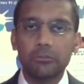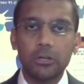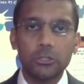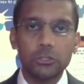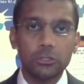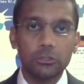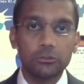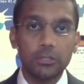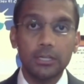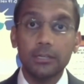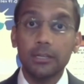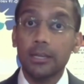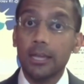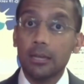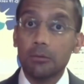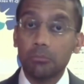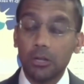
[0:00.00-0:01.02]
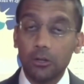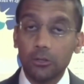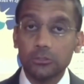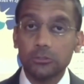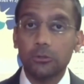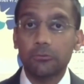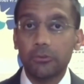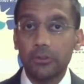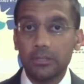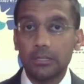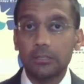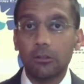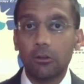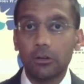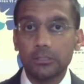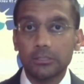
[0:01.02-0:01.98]
of our children, but also for
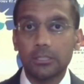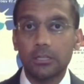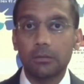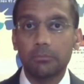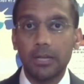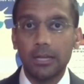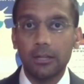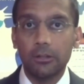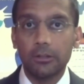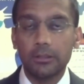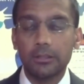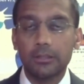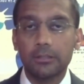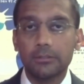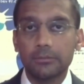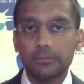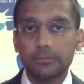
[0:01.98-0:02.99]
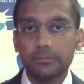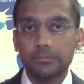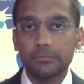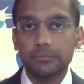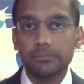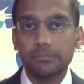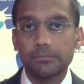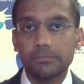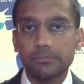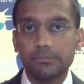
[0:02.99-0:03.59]
their long term. So let me health. ask you this, doctor. Without a